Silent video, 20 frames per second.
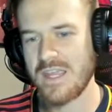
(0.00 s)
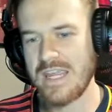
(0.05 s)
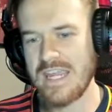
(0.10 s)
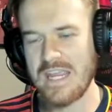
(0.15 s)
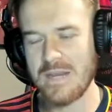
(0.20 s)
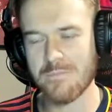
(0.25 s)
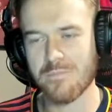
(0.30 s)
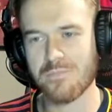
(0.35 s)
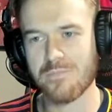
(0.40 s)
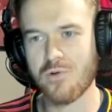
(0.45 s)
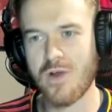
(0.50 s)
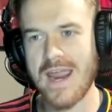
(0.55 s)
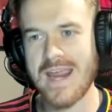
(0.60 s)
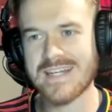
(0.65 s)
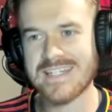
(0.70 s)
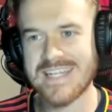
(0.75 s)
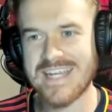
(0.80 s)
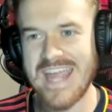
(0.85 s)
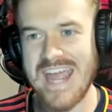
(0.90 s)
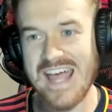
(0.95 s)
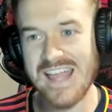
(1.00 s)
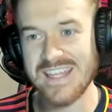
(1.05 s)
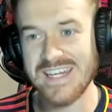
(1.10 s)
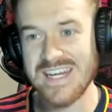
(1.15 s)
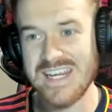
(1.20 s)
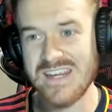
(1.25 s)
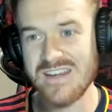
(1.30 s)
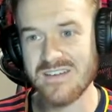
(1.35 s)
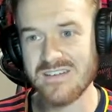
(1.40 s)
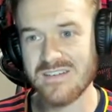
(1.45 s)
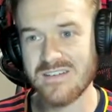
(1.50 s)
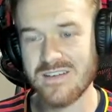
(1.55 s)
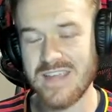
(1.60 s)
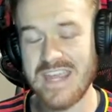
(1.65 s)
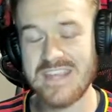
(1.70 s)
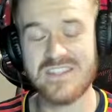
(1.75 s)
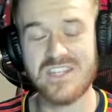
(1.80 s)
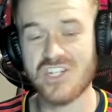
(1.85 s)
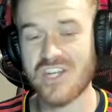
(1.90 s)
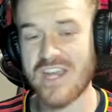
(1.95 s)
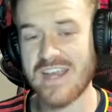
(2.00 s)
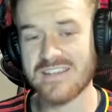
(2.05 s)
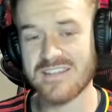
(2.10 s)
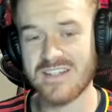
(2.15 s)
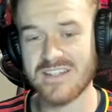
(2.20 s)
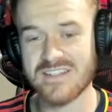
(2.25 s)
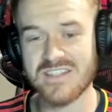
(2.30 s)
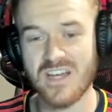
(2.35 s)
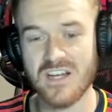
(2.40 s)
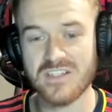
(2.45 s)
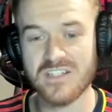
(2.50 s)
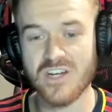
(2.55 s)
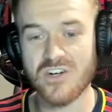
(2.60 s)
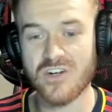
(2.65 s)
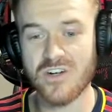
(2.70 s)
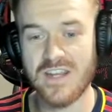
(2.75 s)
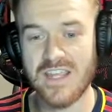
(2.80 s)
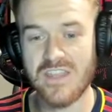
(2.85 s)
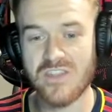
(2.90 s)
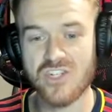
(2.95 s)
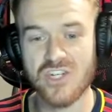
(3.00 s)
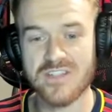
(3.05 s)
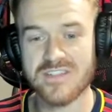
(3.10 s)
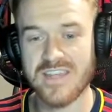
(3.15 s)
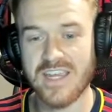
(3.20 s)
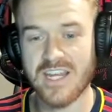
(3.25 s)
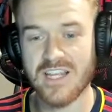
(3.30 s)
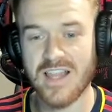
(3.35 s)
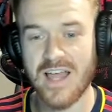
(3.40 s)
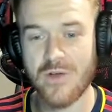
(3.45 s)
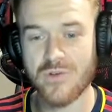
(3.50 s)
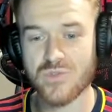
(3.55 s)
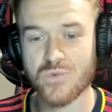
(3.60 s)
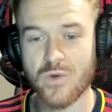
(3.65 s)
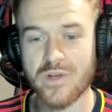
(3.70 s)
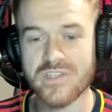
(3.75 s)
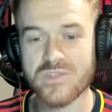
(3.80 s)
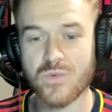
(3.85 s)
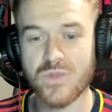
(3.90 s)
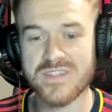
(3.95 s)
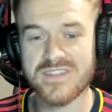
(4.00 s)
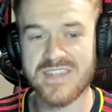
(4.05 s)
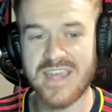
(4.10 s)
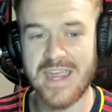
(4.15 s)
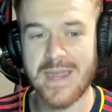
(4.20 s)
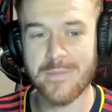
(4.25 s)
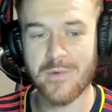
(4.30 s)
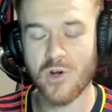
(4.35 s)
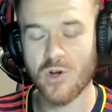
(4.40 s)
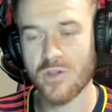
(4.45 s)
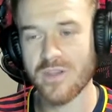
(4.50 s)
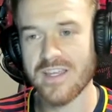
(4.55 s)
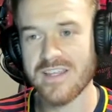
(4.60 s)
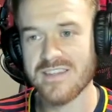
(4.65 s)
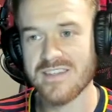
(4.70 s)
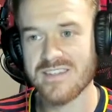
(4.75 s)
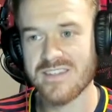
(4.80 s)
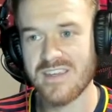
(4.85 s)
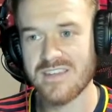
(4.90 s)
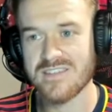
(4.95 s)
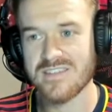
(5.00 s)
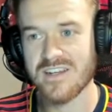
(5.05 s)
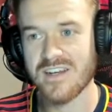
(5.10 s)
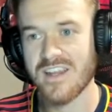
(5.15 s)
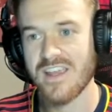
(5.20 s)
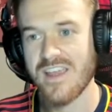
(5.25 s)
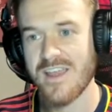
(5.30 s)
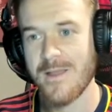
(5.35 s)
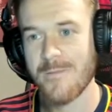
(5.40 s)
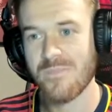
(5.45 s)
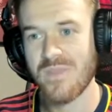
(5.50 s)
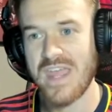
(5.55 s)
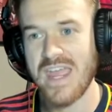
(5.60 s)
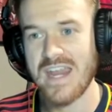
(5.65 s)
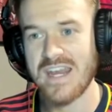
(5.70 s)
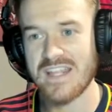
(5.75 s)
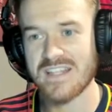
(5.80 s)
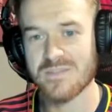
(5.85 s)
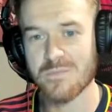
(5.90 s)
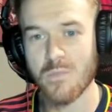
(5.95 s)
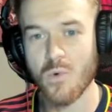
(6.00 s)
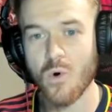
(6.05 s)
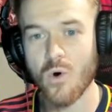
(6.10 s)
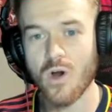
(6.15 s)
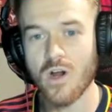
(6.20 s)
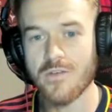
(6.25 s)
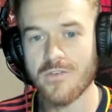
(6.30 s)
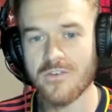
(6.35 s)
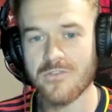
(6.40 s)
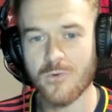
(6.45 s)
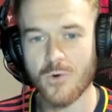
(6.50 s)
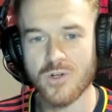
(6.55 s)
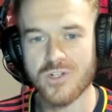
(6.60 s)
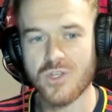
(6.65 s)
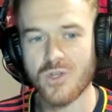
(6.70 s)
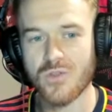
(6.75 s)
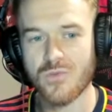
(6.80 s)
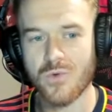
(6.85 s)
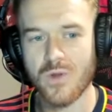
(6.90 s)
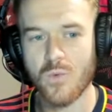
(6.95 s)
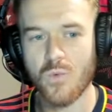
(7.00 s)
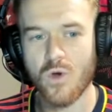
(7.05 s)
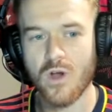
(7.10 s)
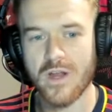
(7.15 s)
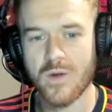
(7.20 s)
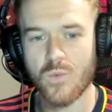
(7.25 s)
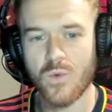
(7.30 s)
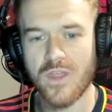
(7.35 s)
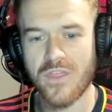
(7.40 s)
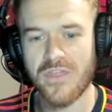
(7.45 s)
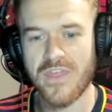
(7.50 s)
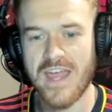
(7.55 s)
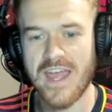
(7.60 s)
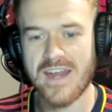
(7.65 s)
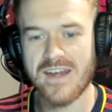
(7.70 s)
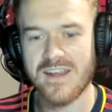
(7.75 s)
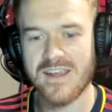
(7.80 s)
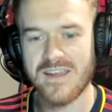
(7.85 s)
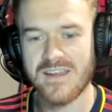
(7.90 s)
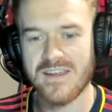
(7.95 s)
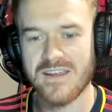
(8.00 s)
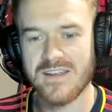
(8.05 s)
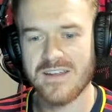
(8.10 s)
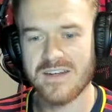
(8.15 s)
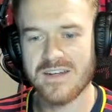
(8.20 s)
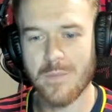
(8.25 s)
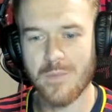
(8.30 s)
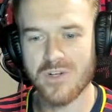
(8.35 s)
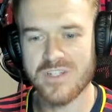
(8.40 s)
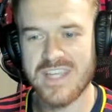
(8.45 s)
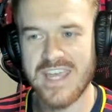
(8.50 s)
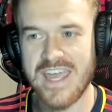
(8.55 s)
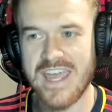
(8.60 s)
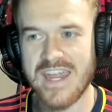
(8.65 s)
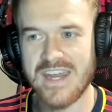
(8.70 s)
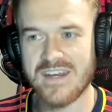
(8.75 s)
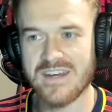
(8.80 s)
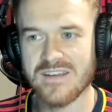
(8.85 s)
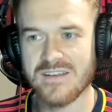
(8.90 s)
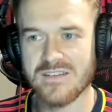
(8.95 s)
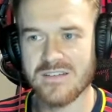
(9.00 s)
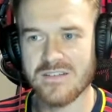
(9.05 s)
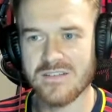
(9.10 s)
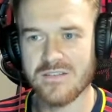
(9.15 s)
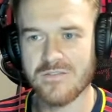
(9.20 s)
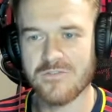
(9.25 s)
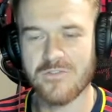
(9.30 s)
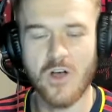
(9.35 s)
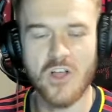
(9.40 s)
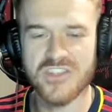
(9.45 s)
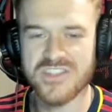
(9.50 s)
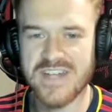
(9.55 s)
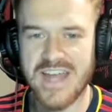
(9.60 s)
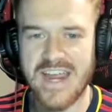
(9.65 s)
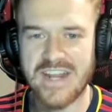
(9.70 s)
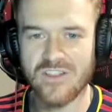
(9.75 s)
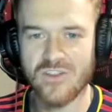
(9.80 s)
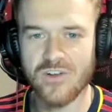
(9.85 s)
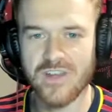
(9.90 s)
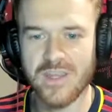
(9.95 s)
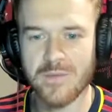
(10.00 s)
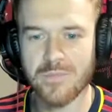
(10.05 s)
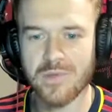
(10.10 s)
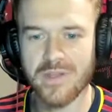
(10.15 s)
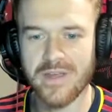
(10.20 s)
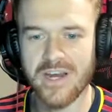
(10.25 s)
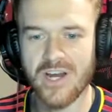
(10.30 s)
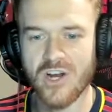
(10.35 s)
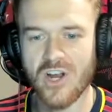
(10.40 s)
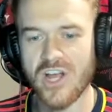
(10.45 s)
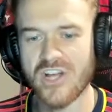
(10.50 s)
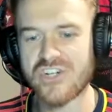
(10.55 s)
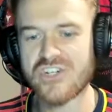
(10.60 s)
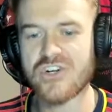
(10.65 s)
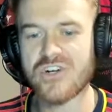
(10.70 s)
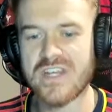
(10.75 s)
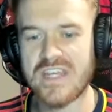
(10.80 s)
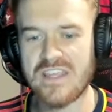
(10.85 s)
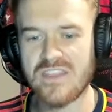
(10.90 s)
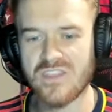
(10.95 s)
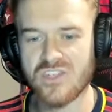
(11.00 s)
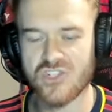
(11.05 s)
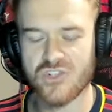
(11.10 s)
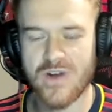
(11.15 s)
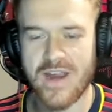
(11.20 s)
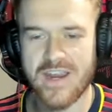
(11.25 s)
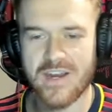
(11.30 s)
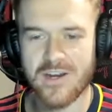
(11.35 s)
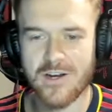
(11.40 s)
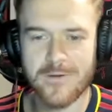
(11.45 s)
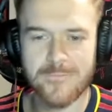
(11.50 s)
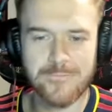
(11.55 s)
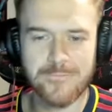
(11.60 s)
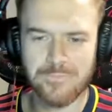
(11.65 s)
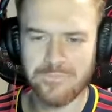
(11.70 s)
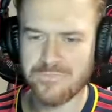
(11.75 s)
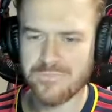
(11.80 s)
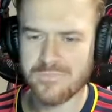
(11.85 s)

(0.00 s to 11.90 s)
in practicality, AZ Jackson is tucked underneath, just like Klauss was with Sam early in the season. And it's more of a 4 2 3 1 with that number 10 false nine looking player underneath the striker.